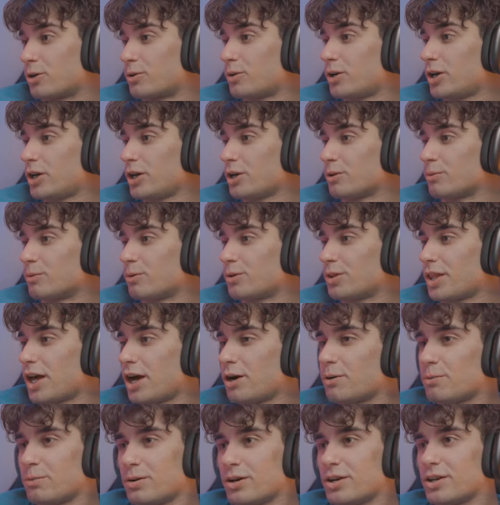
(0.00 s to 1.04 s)
well that
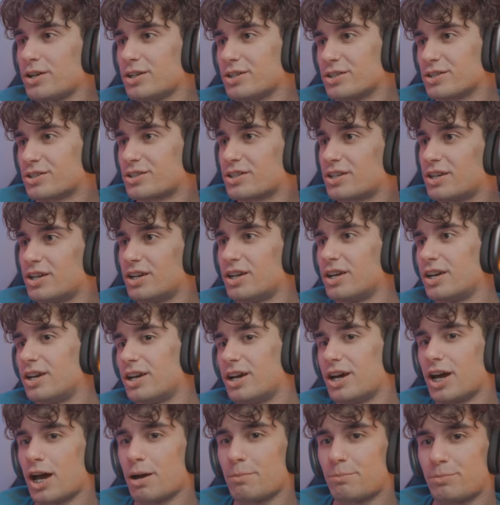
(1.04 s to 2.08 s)
was
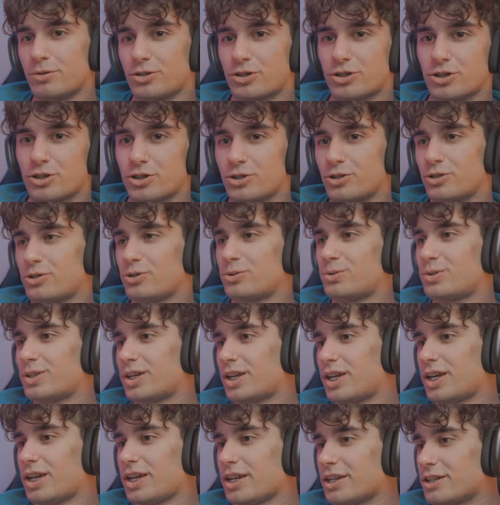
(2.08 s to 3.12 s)
episode
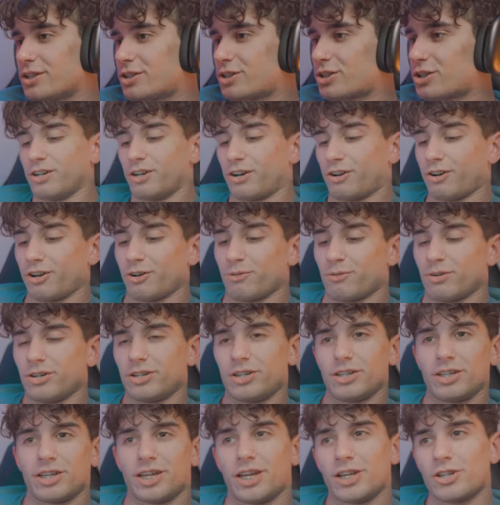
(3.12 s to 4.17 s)
8. Alright,
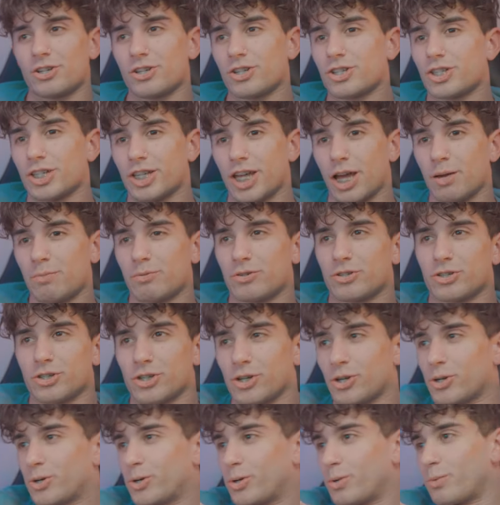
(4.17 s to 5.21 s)
what an interesting
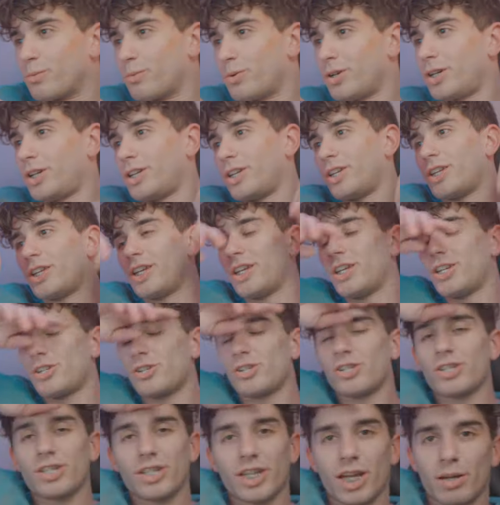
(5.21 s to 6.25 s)
episode. What an
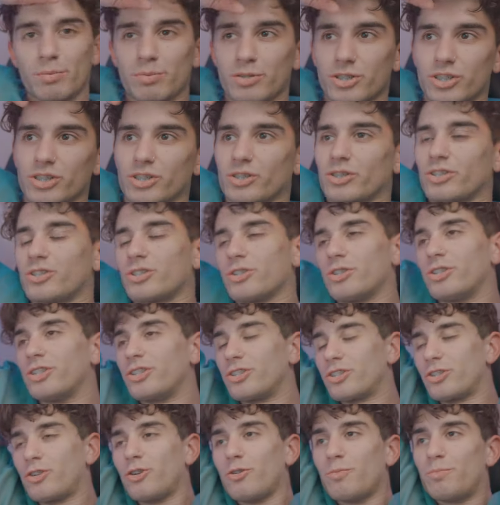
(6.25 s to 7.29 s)
interesting episode. So
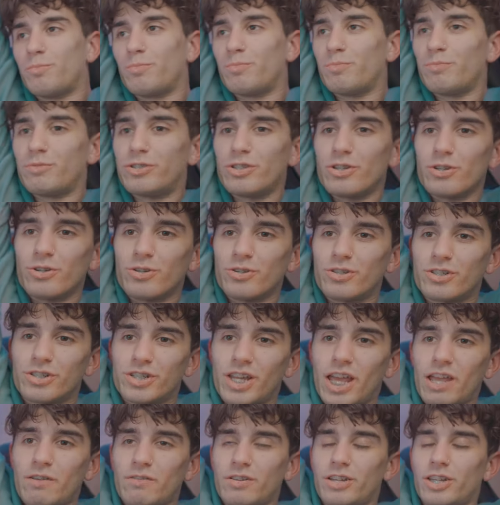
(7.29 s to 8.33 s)
these two dudes,
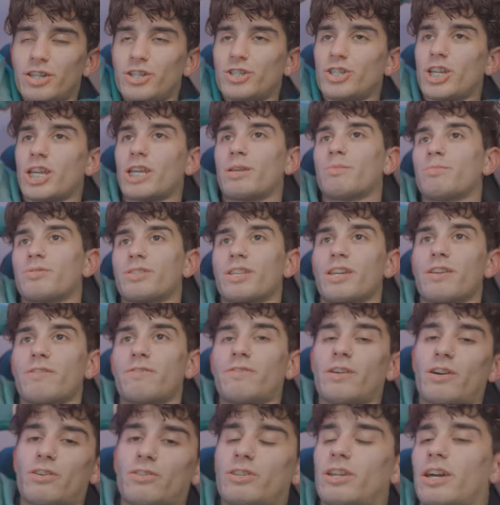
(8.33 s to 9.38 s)
David and James, they
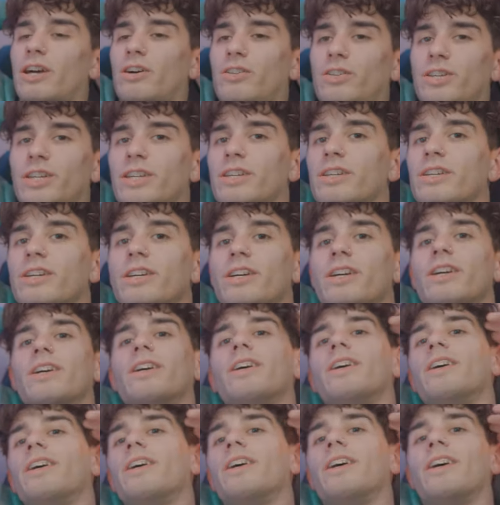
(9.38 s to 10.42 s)
found Ellie
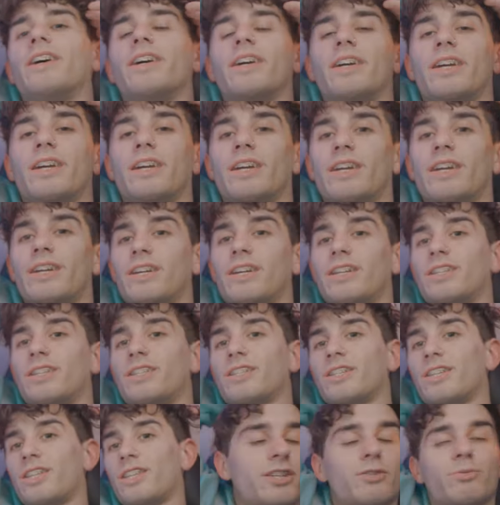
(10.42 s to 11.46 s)

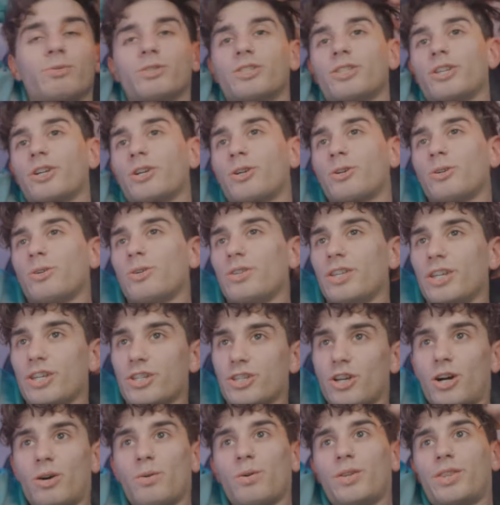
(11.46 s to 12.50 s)
and this was the girl they
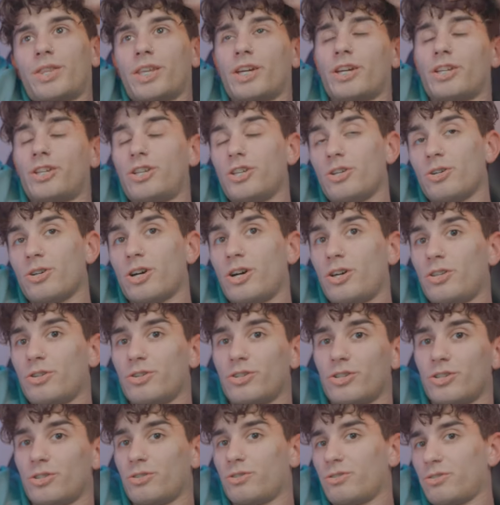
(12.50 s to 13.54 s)
saw with the dude,
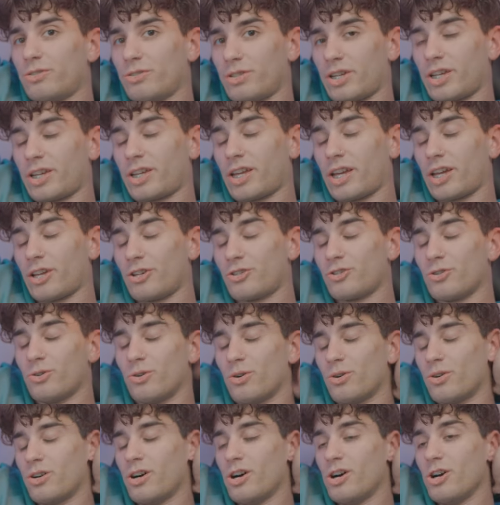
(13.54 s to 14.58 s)
other dude, aka
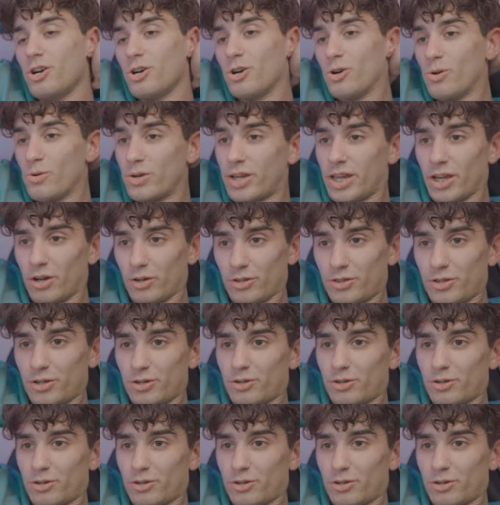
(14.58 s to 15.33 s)
Joel, who killed